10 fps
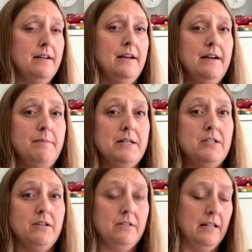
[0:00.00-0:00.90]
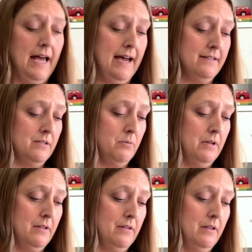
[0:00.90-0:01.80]
I took a class
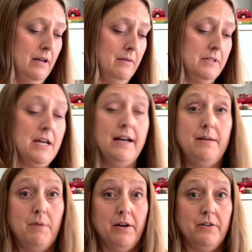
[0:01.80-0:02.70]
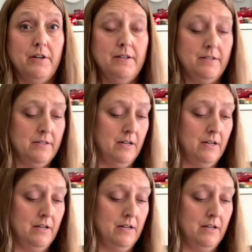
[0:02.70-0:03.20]
with Tiny Modernist,